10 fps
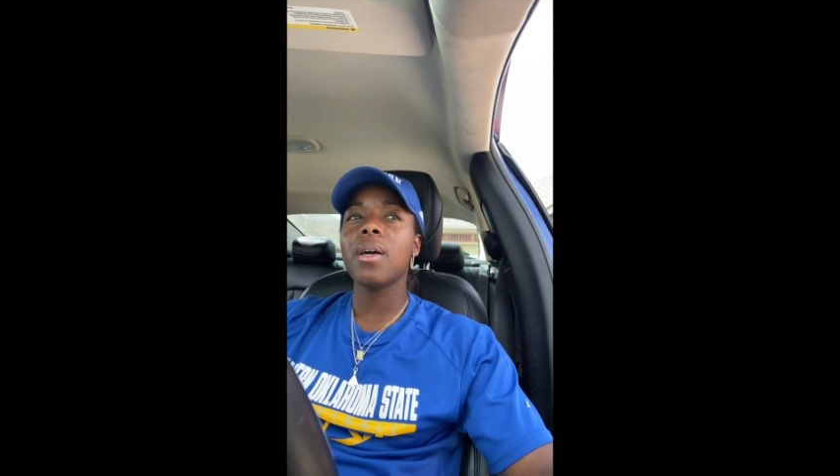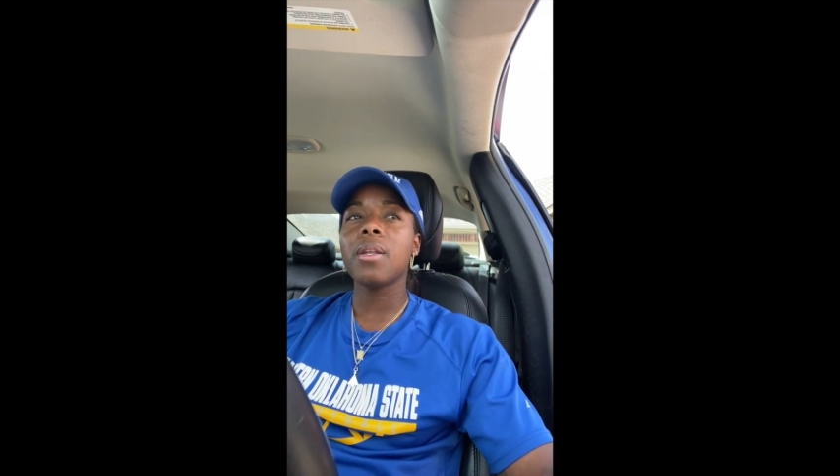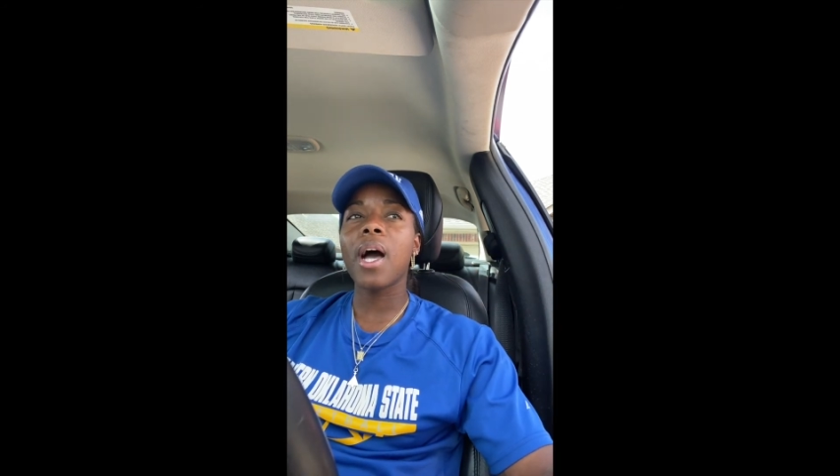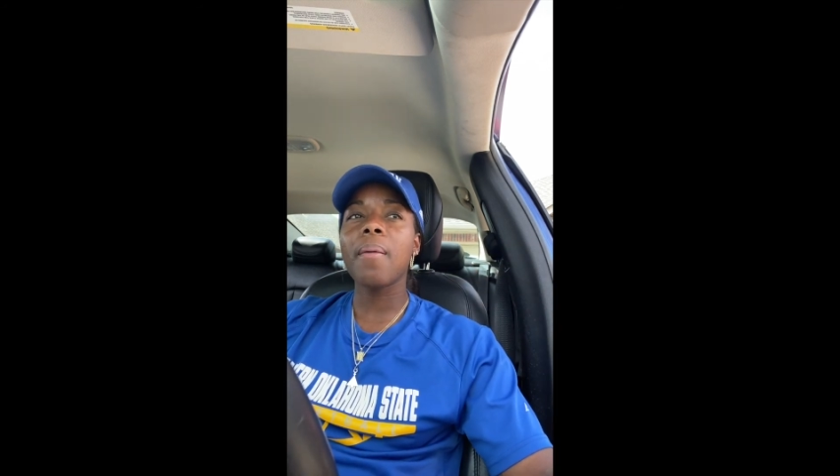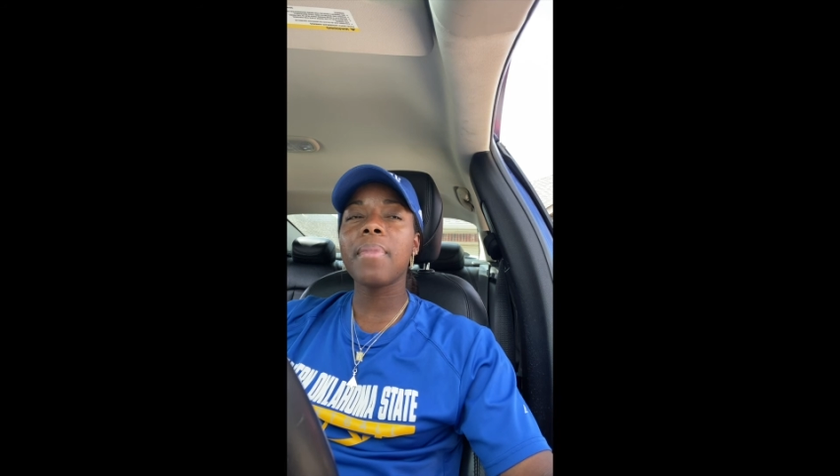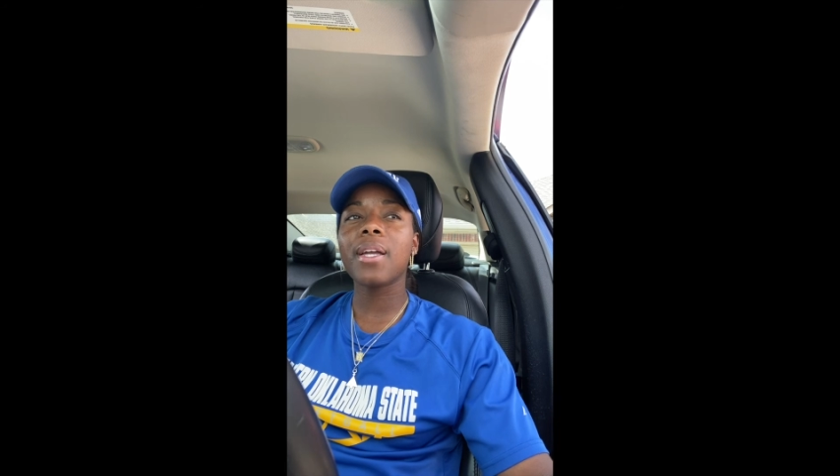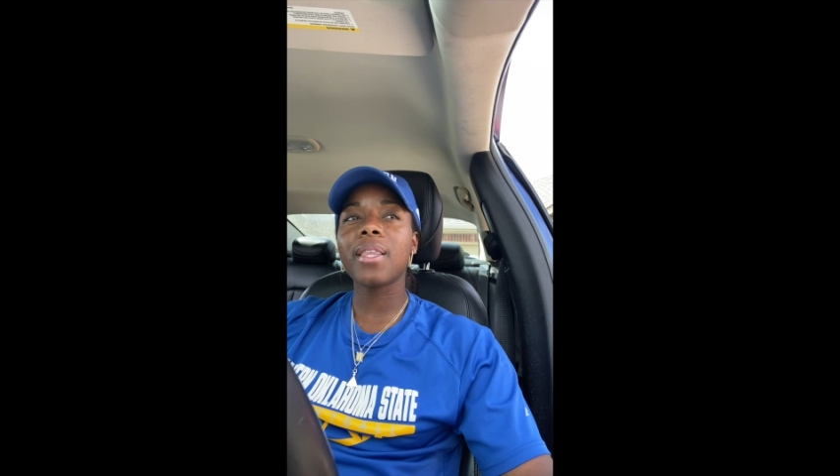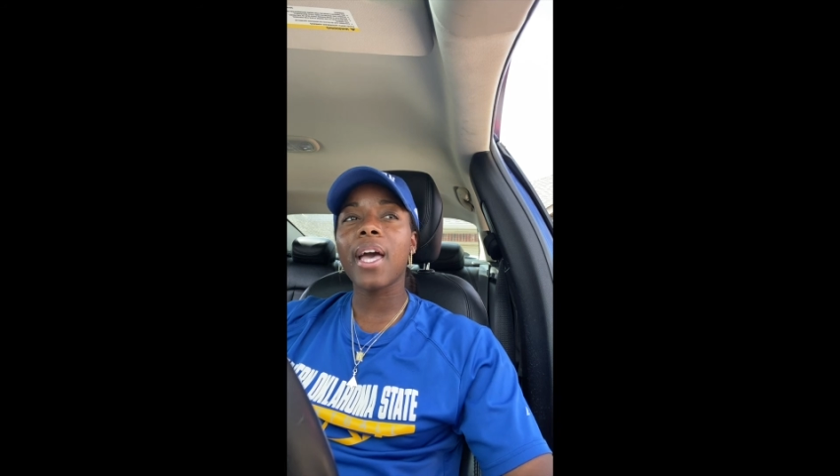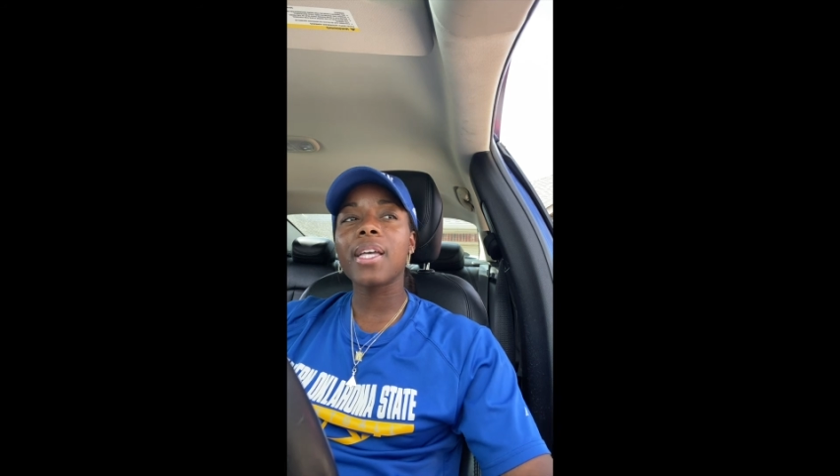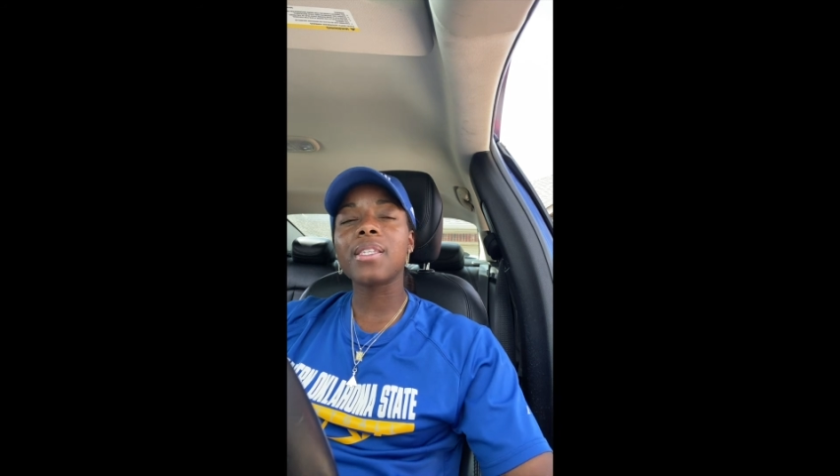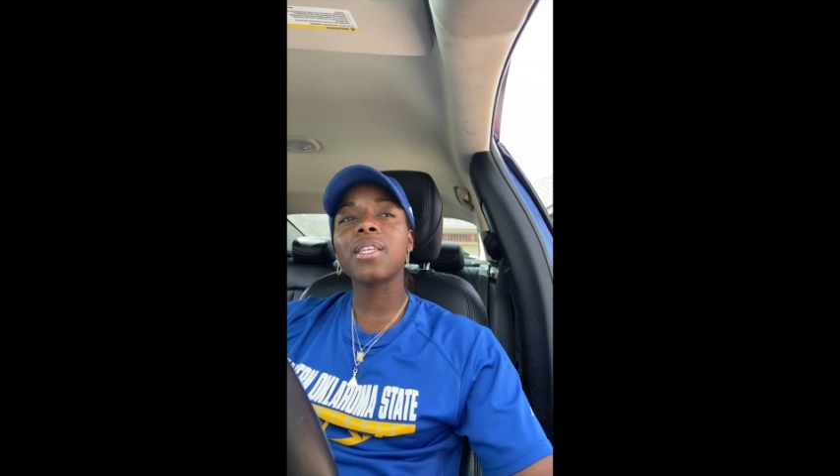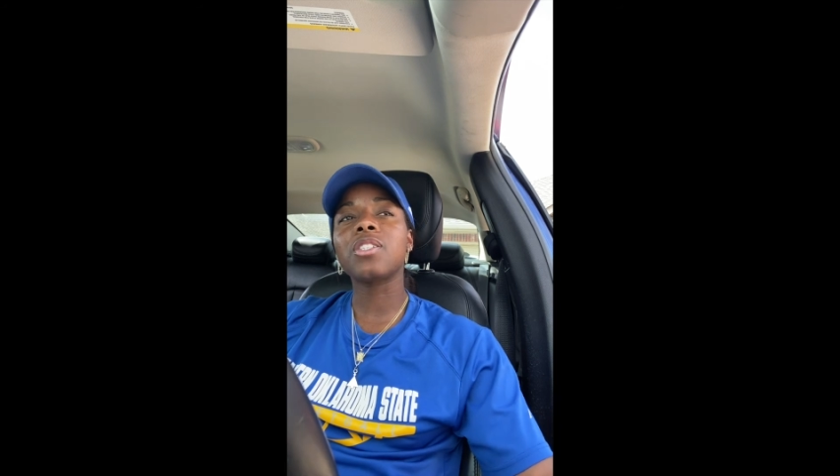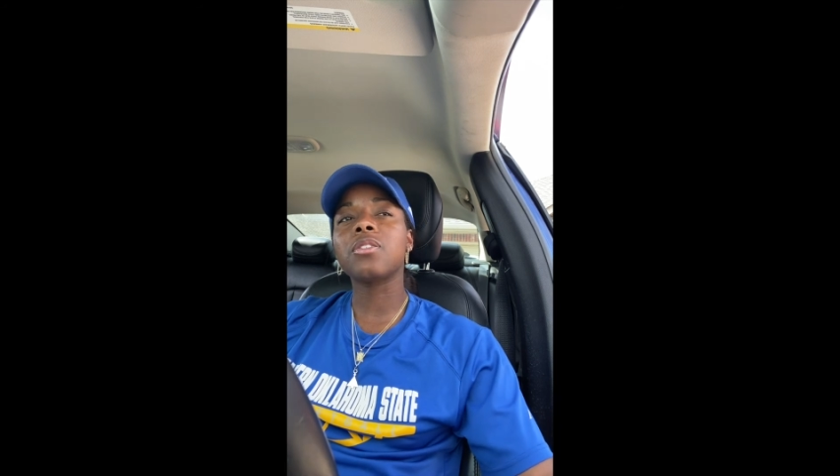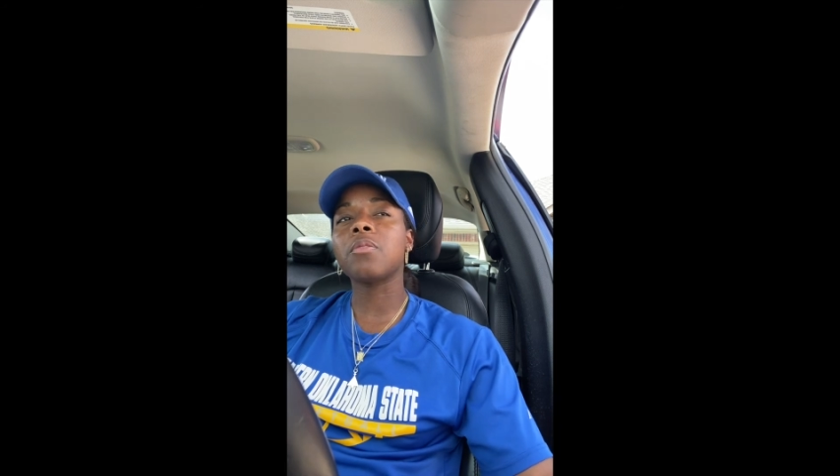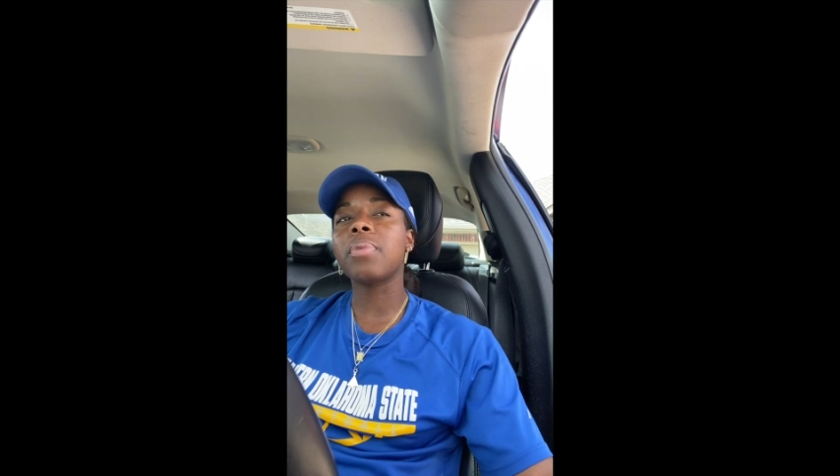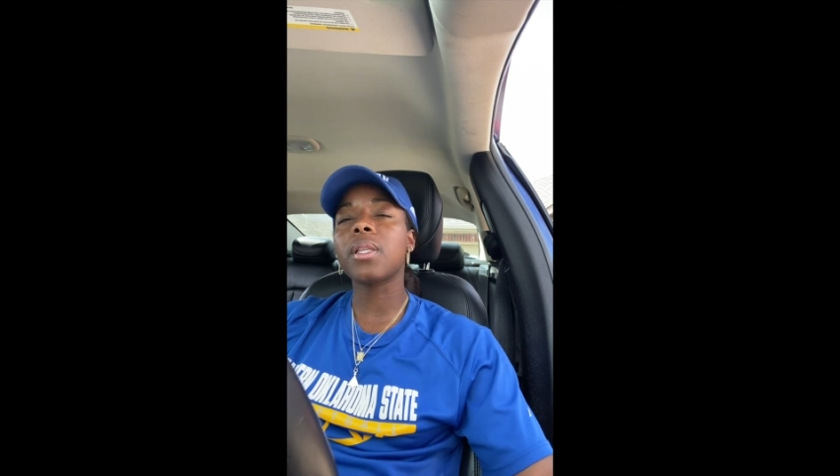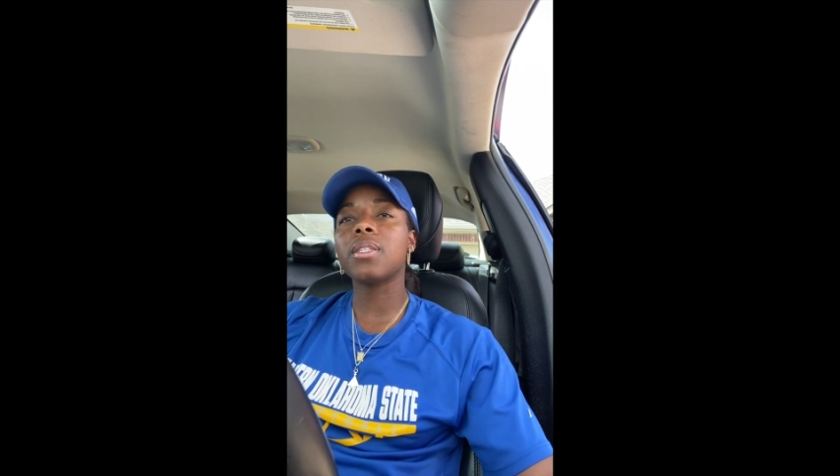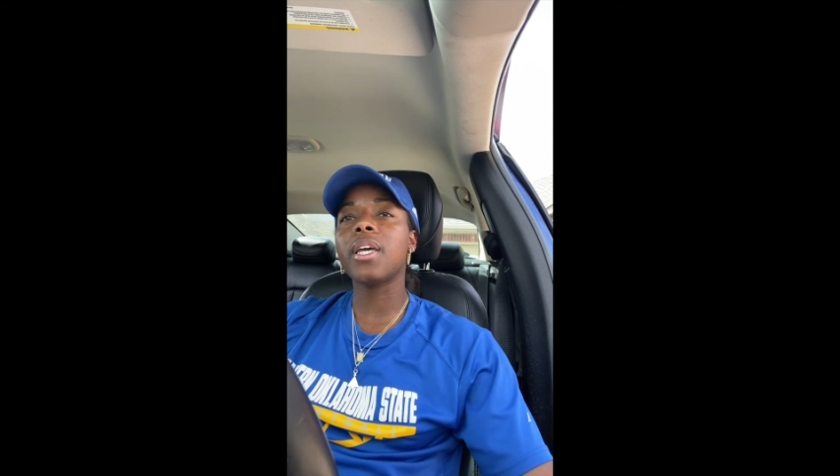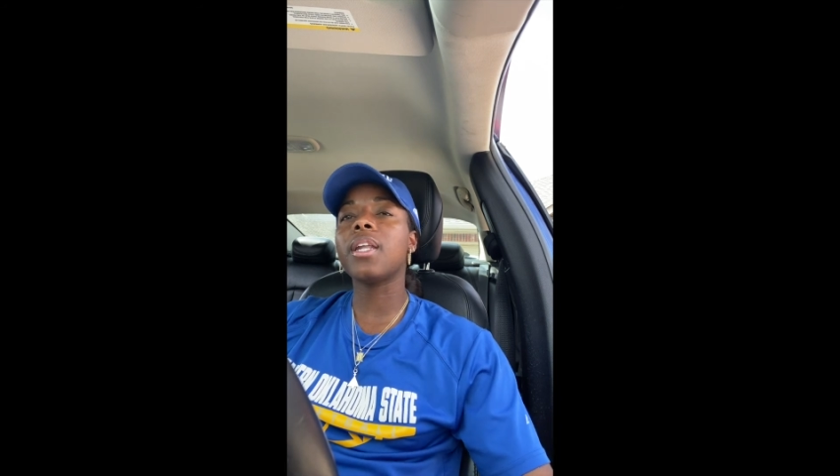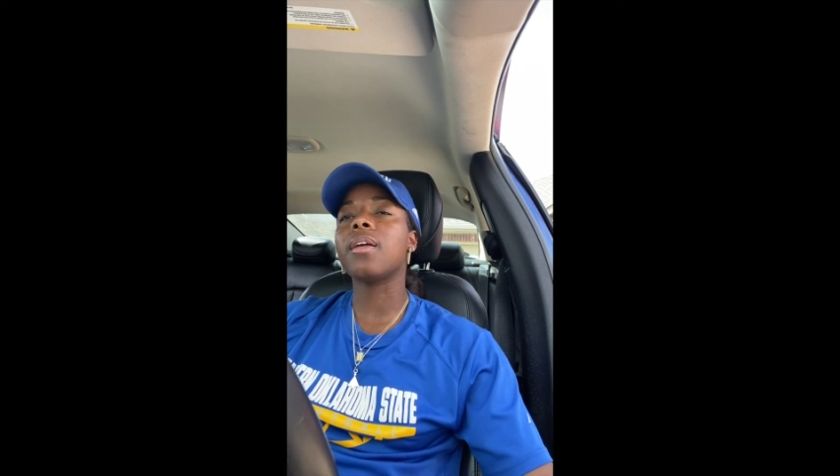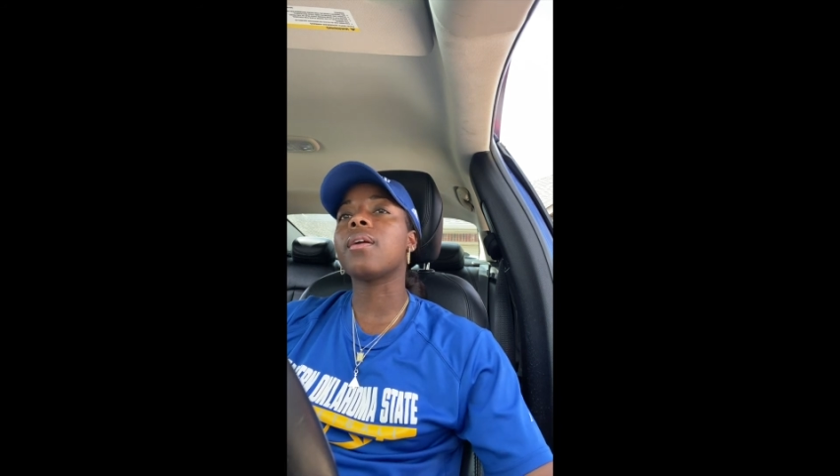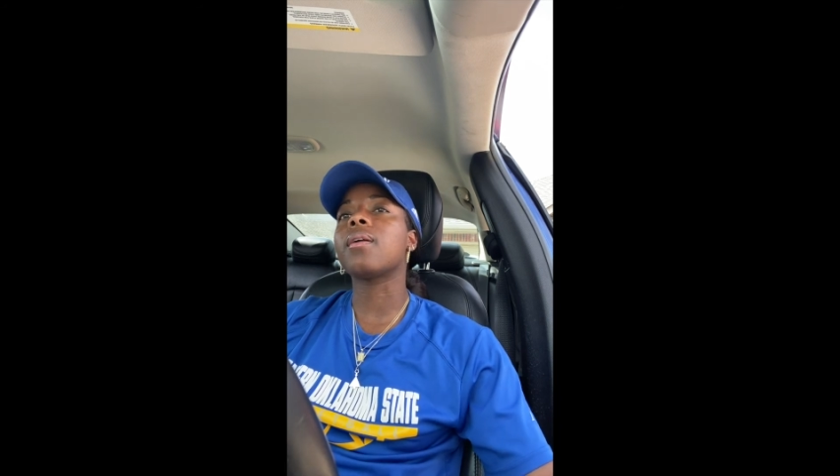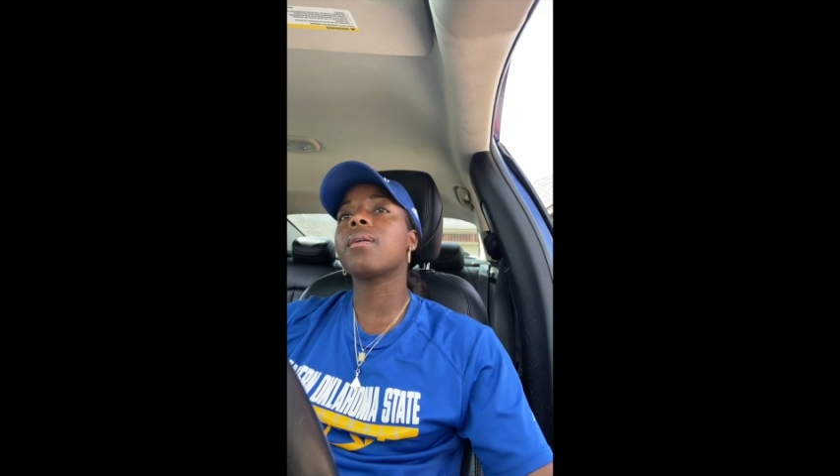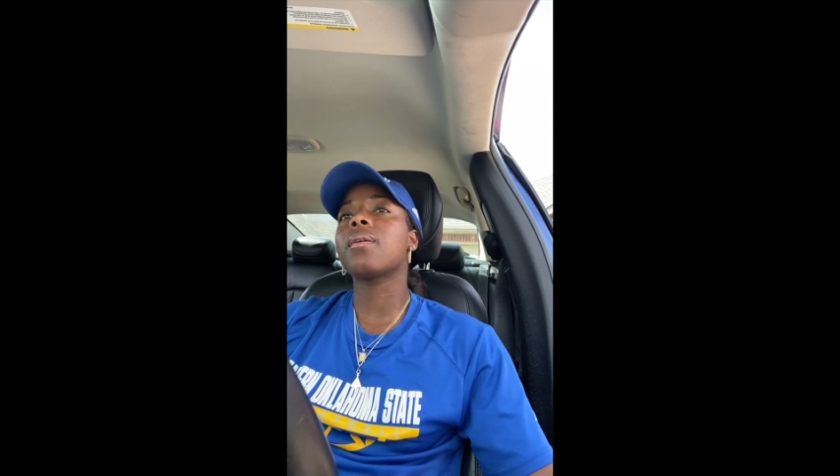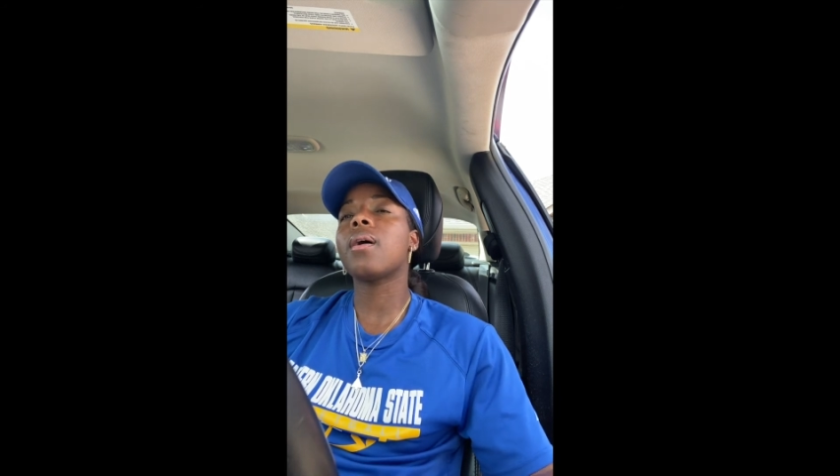not make that as such a debilitating